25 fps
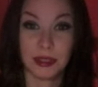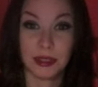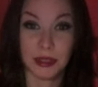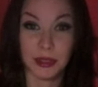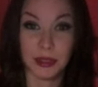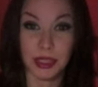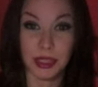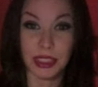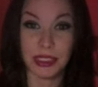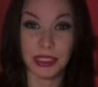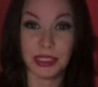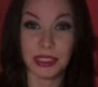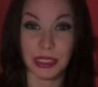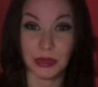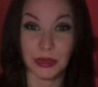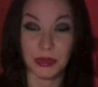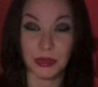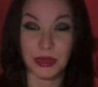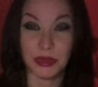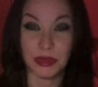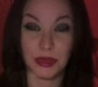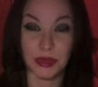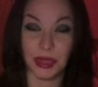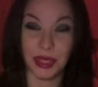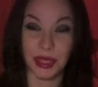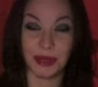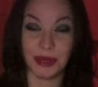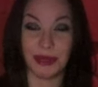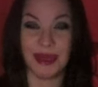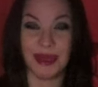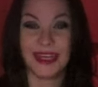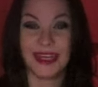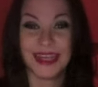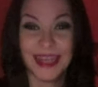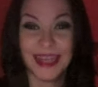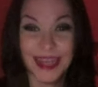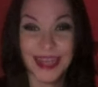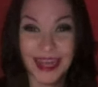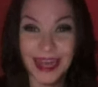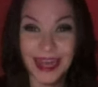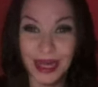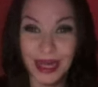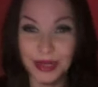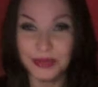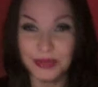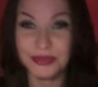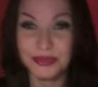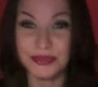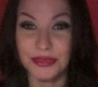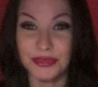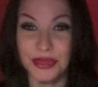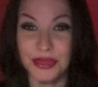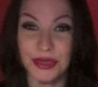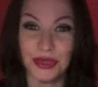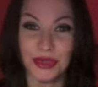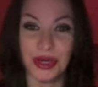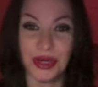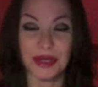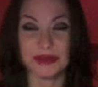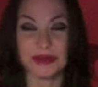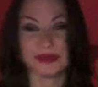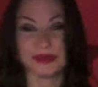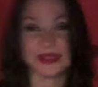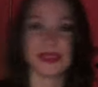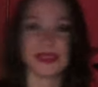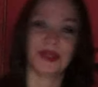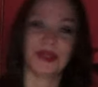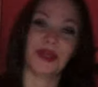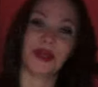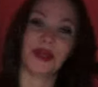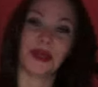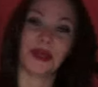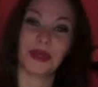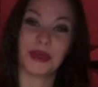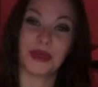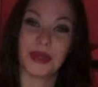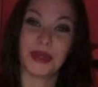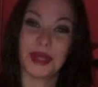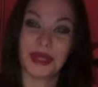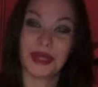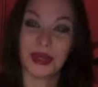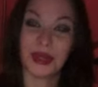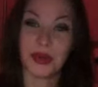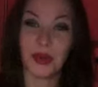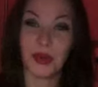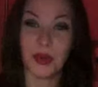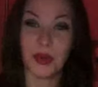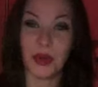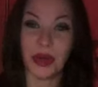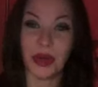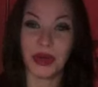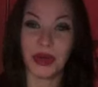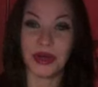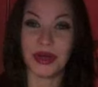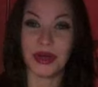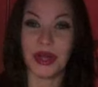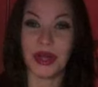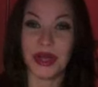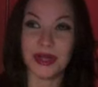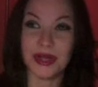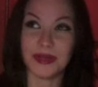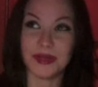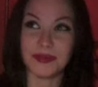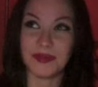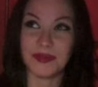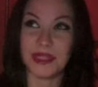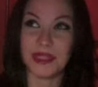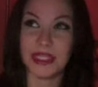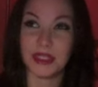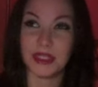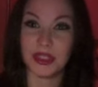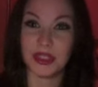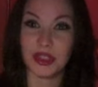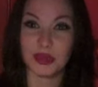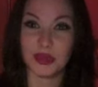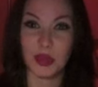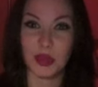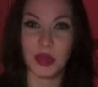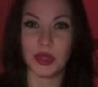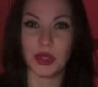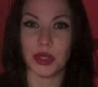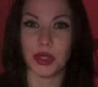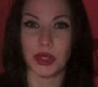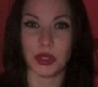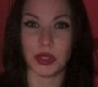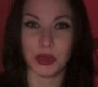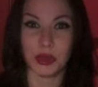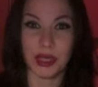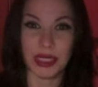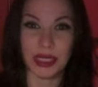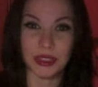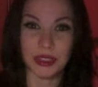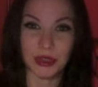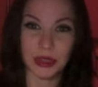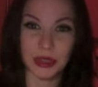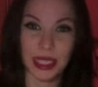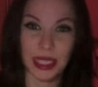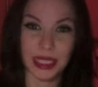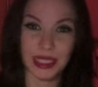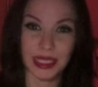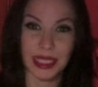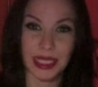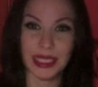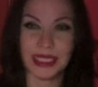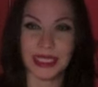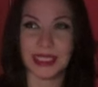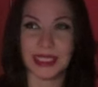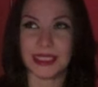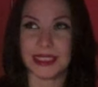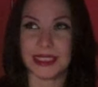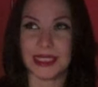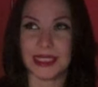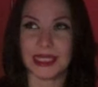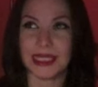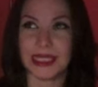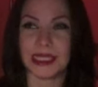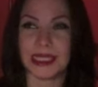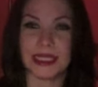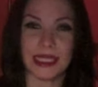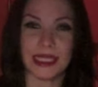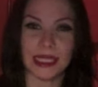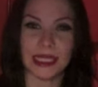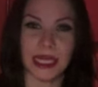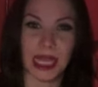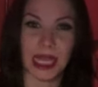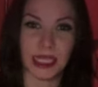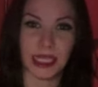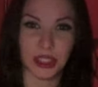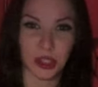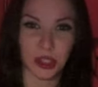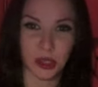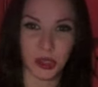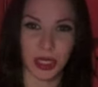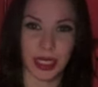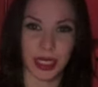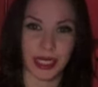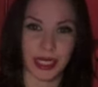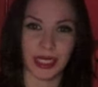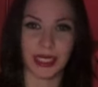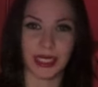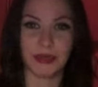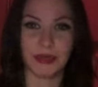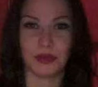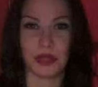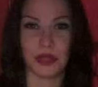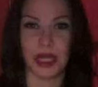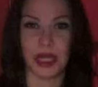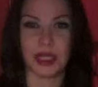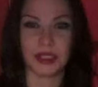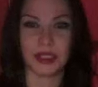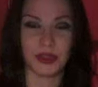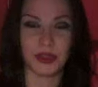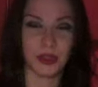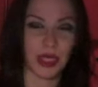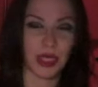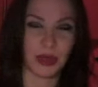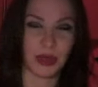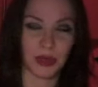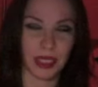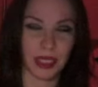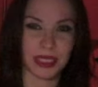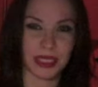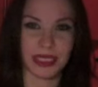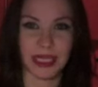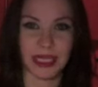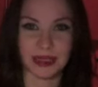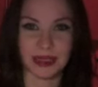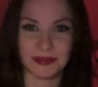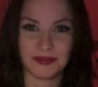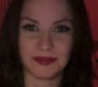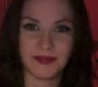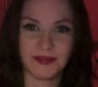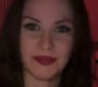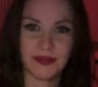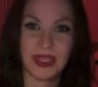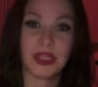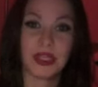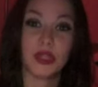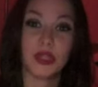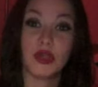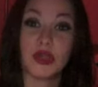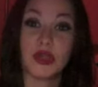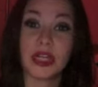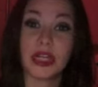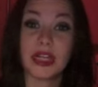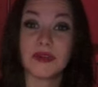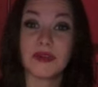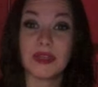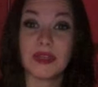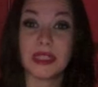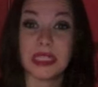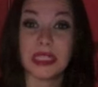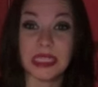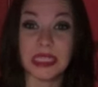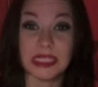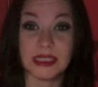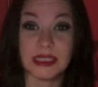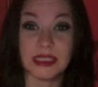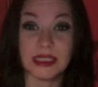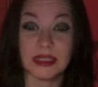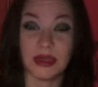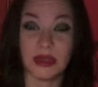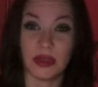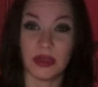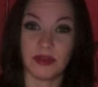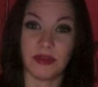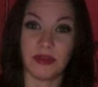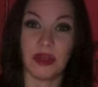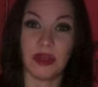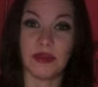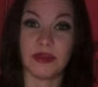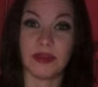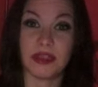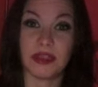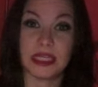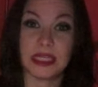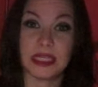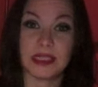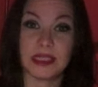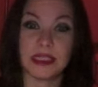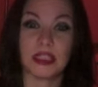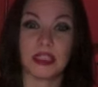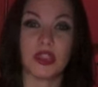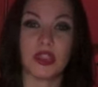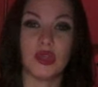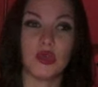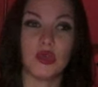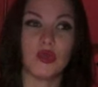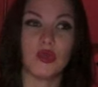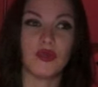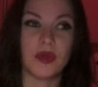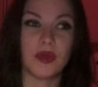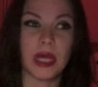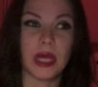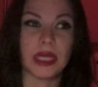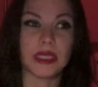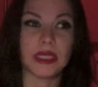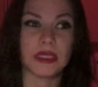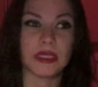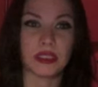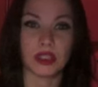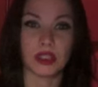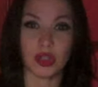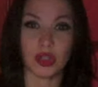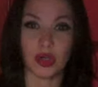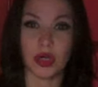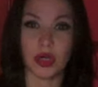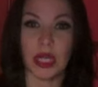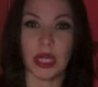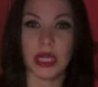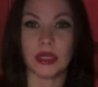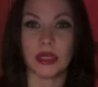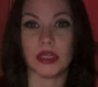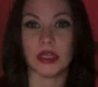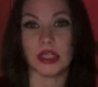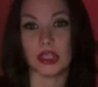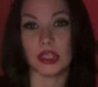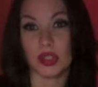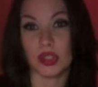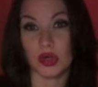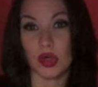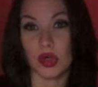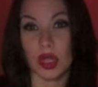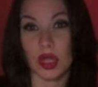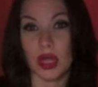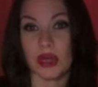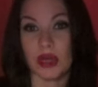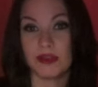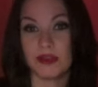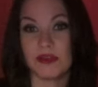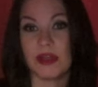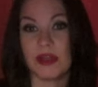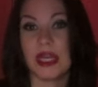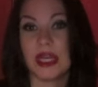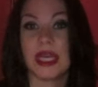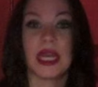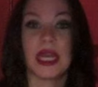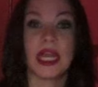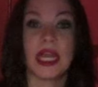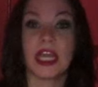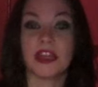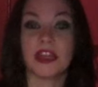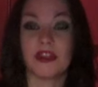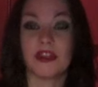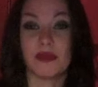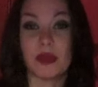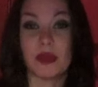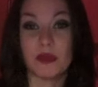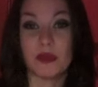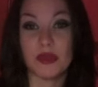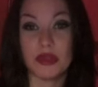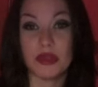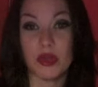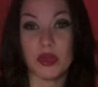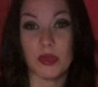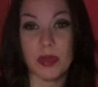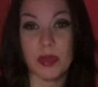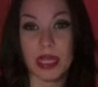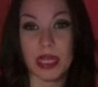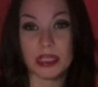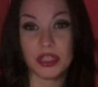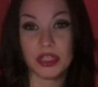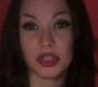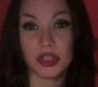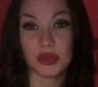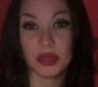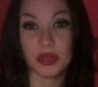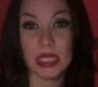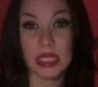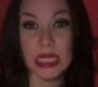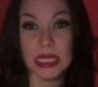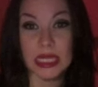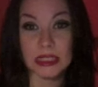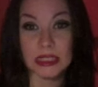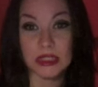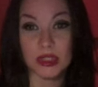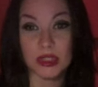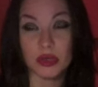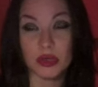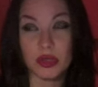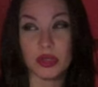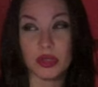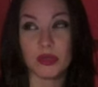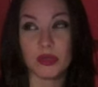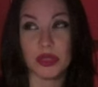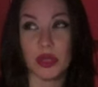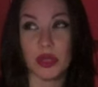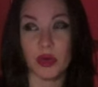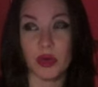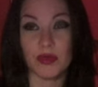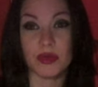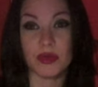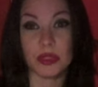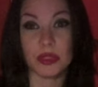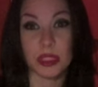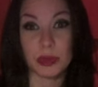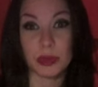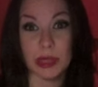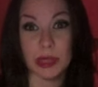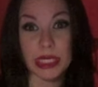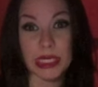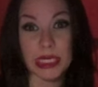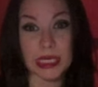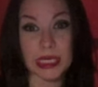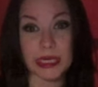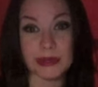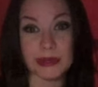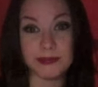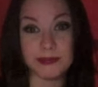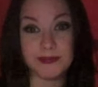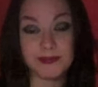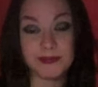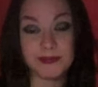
I would throw him out for crumbs, you know. Or he's a smoker. I do not like, it's like kissing an ashtray. I do not like that. You could have a list of things that you find as a turn on and a turn off. And if people don't match your list, you could be overly picky.